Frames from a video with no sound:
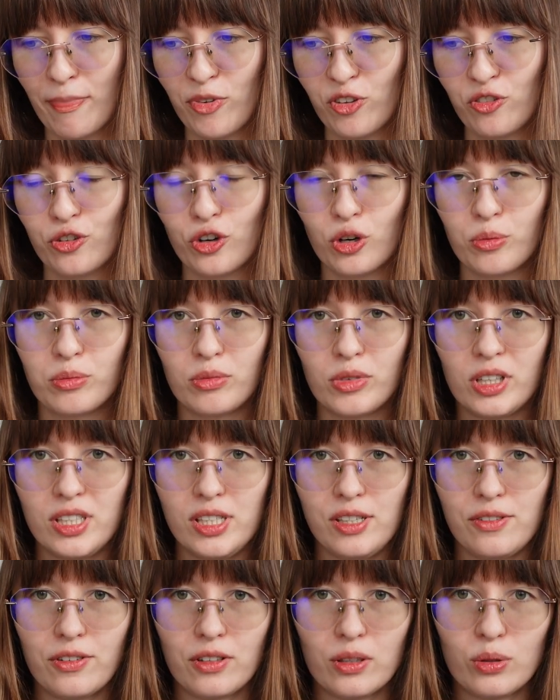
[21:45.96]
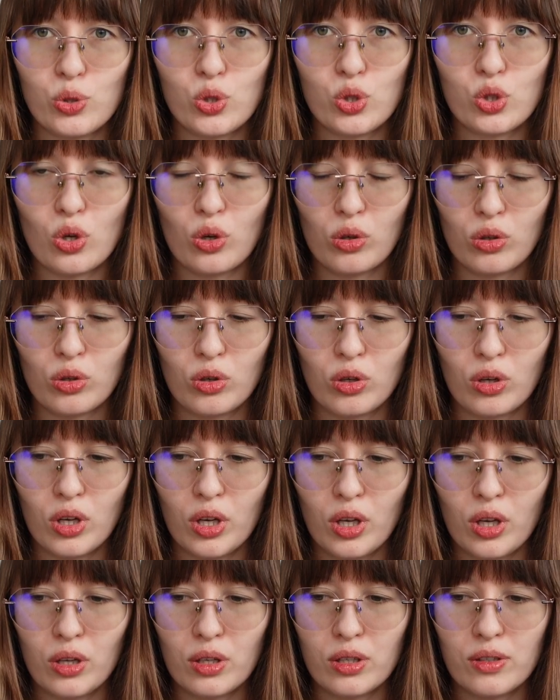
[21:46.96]
from a different
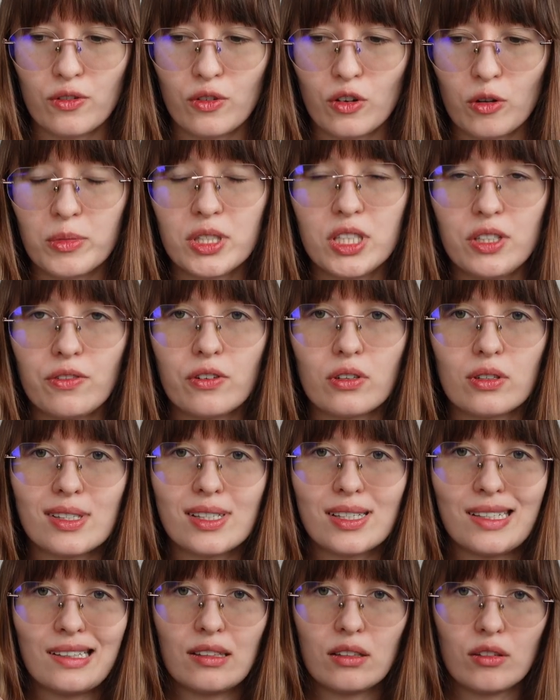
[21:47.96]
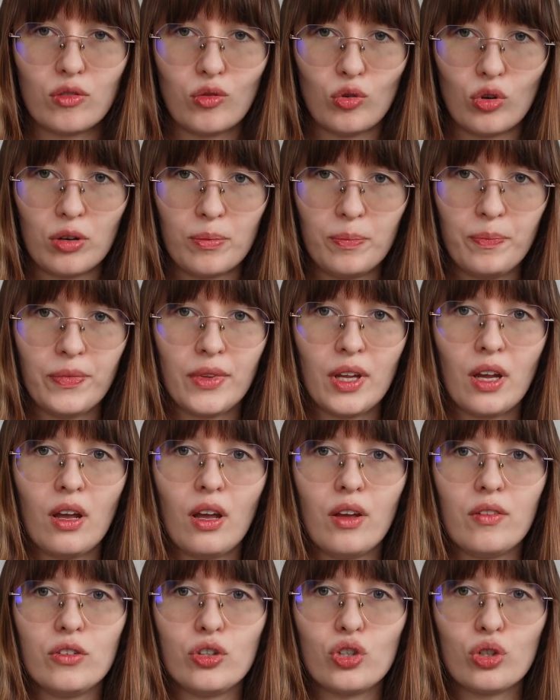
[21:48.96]
silkworm,
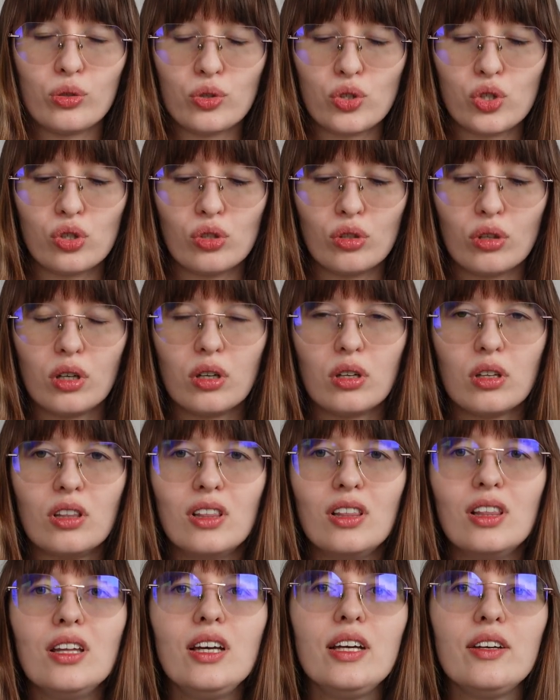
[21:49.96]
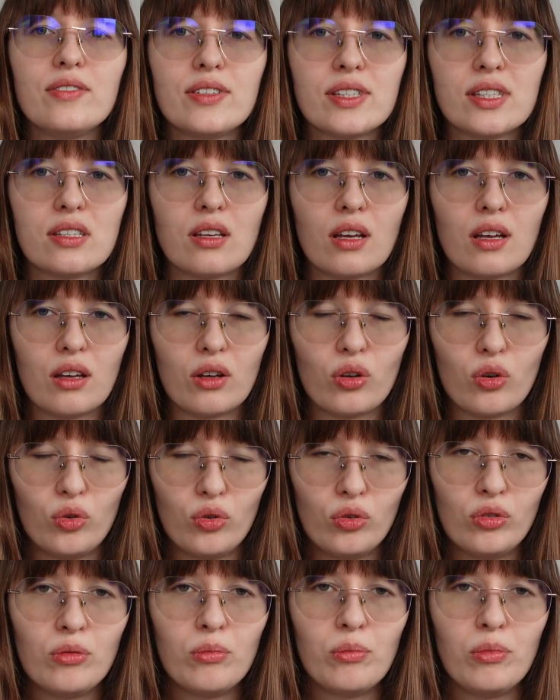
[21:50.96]
which also leaves the
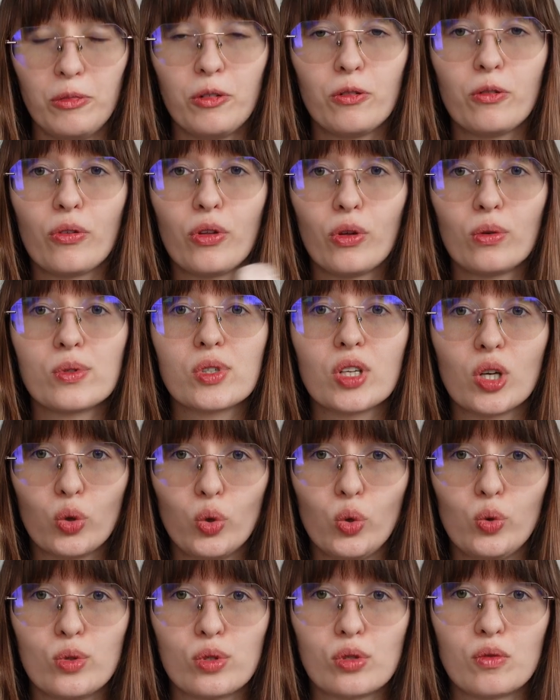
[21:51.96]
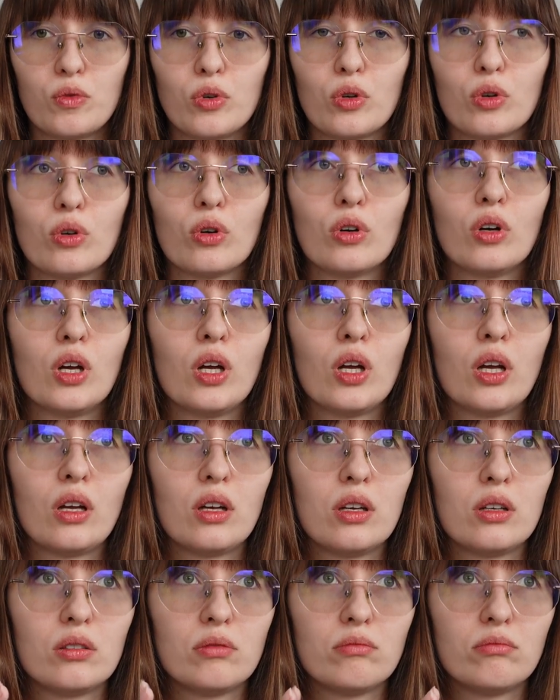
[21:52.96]
cocoon before those cocoons were
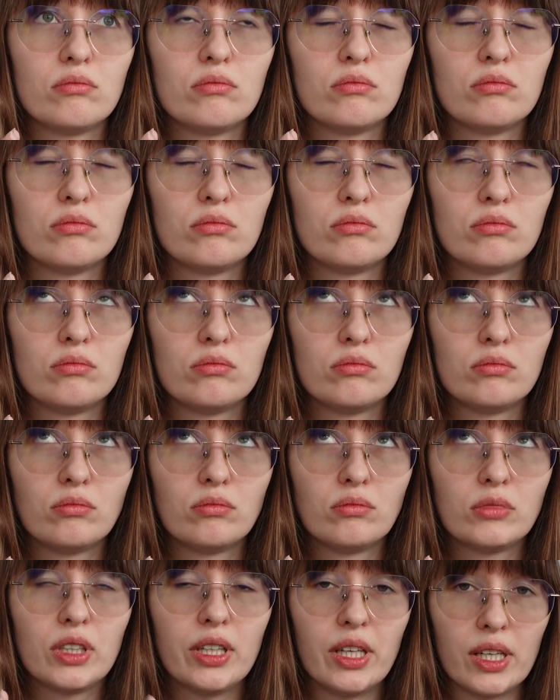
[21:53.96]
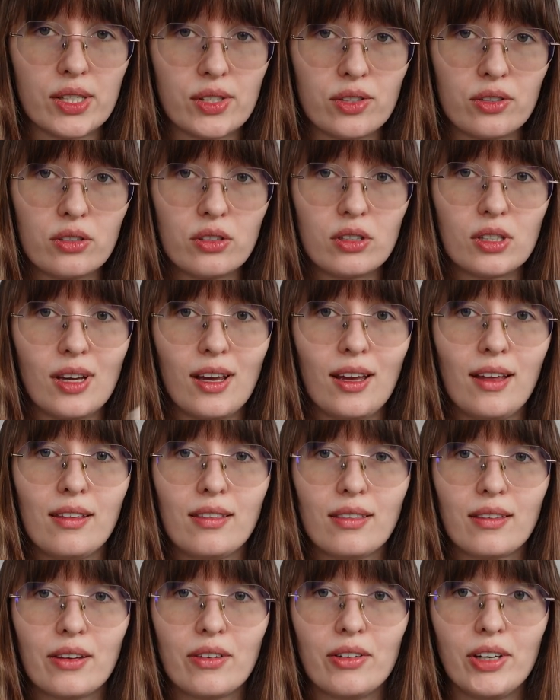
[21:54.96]
gathered
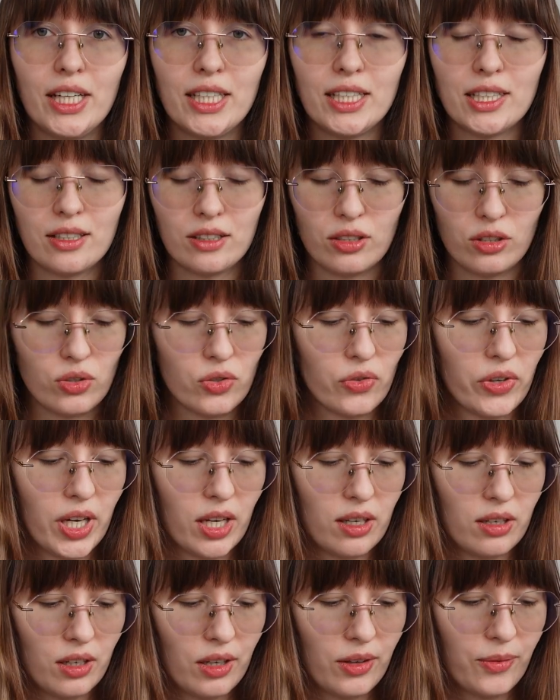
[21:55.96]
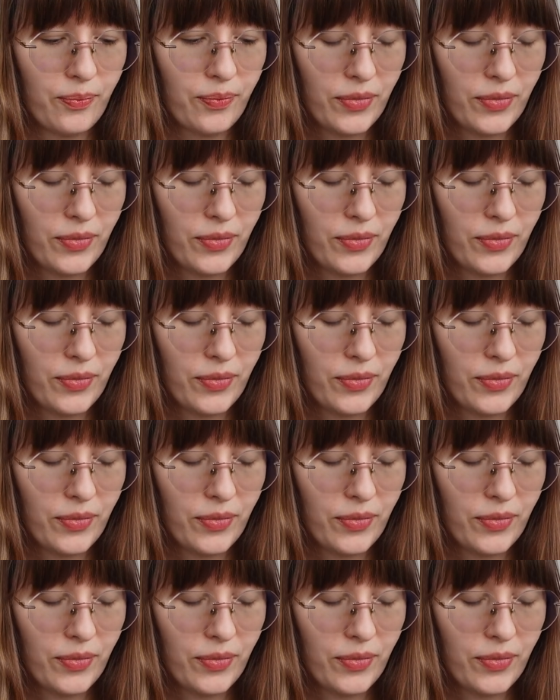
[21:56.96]
and created into the yarn.